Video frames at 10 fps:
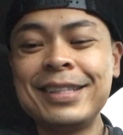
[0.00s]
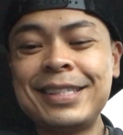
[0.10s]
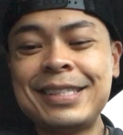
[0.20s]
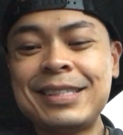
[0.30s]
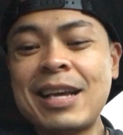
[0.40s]

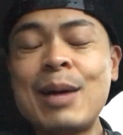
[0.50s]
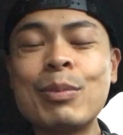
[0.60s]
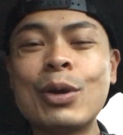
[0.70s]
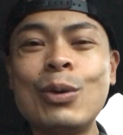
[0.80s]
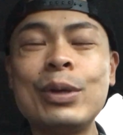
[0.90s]
Stop
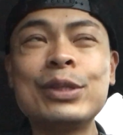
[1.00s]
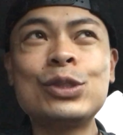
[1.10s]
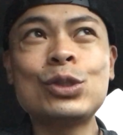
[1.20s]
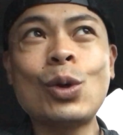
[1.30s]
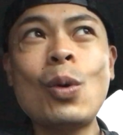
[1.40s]
going
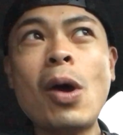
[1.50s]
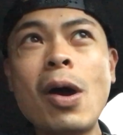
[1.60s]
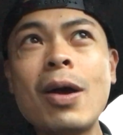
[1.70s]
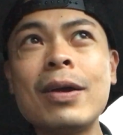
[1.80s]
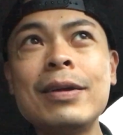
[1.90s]
so
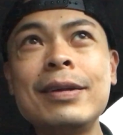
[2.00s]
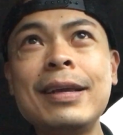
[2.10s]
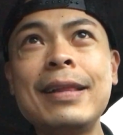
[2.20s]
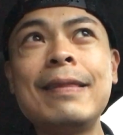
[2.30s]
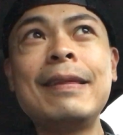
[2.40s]
hard
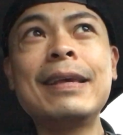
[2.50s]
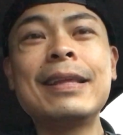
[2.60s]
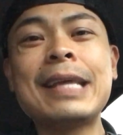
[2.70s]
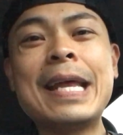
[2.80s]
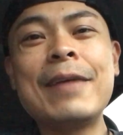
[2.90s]
and
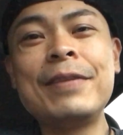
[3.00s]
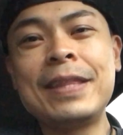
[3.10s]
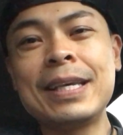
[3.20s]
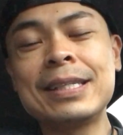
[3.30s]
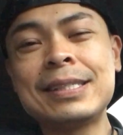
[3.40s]
thinking that
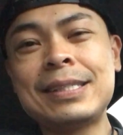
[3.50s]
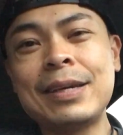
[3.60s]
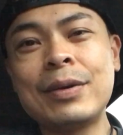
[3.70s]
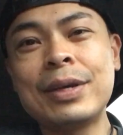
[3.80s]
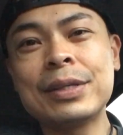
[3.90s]
everything is
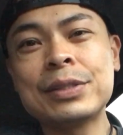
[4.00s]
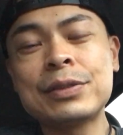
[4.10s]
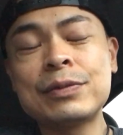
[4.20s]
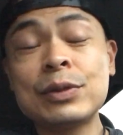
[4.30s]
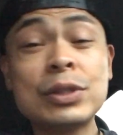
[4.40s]

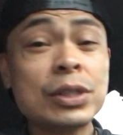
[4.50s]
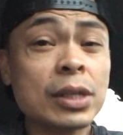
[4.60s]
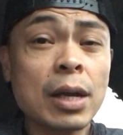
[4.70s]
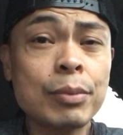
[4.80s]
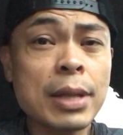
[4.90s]
serious for just
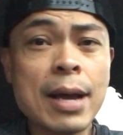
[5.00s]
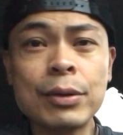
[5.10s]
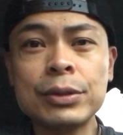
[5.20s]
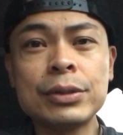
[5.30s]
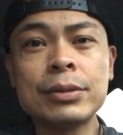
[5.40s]
a couple
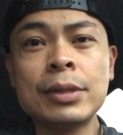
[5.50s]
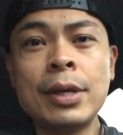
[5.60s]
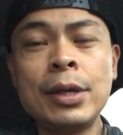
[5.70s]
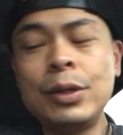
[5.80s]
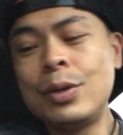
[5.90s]
hours.
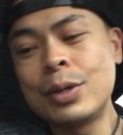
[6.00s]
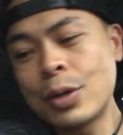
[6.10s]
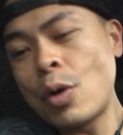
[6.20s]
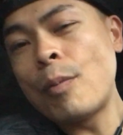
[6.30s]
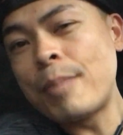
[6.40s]
You
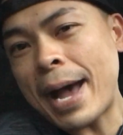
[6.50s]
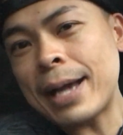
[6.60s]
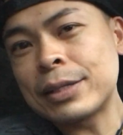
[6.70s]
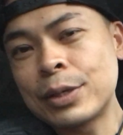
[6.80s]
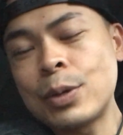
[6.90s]
can go
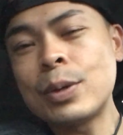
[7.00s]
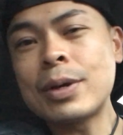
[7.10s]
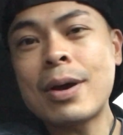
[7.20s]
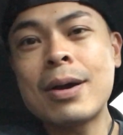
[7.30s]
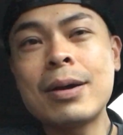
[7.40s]
back to going
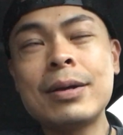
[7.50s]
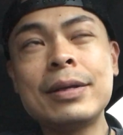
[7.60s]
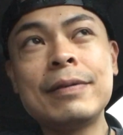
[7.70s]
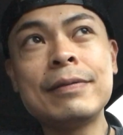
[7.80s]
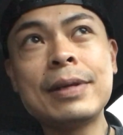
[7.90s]
hard
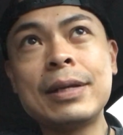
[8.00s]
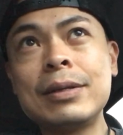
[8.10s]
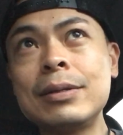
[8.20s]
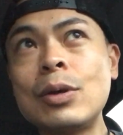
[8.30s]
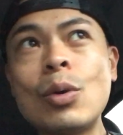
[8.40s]
and
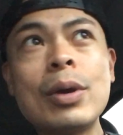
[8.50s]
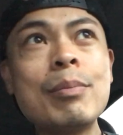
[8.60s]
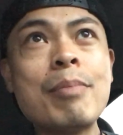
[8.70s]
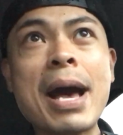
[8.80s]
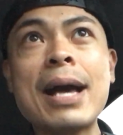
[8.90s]
going
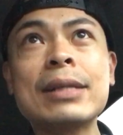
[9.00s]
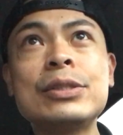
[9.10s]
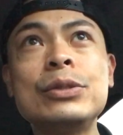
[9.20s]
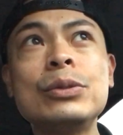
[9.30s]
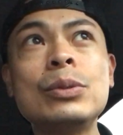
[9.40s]
back
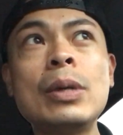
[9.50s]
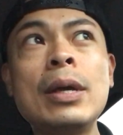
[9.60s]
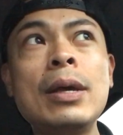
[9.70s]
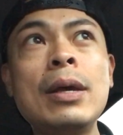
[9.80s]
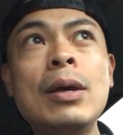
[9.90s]
to
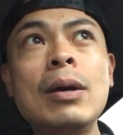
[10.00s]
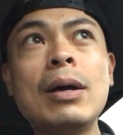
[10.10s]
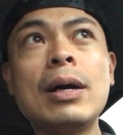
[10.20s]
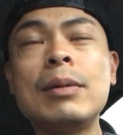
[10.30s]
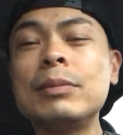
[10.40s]

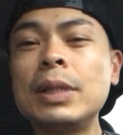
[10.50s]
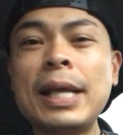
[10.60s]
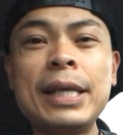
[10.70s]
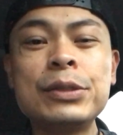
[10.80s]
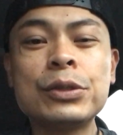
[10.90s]

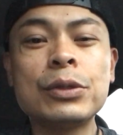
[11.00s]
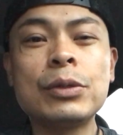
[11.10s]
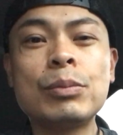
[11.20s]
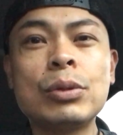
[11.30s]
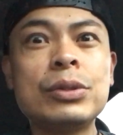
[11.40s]

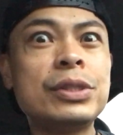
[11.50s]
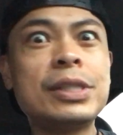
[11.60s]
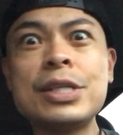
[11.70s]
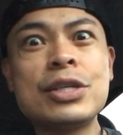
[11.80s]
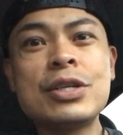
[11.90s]
laser
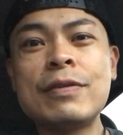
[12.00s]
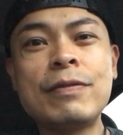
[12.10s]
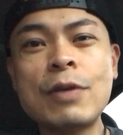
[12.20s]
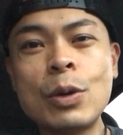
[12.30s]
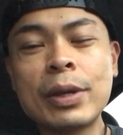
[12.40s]
precision
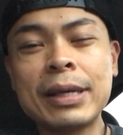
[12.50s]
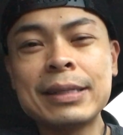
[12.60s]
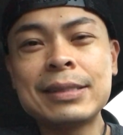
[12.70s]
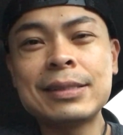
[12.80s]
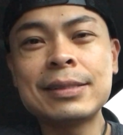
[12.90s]

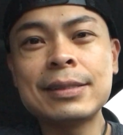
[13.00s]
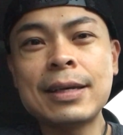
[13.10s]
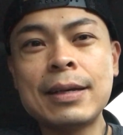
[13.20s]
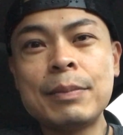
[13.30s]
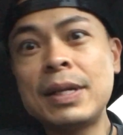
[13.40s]
focus
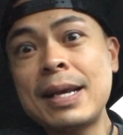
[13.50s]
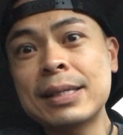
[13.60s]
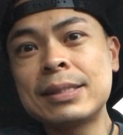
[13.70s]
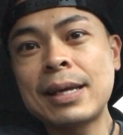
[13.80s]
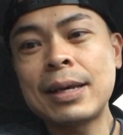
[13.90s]
the
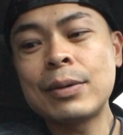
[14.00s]
next day,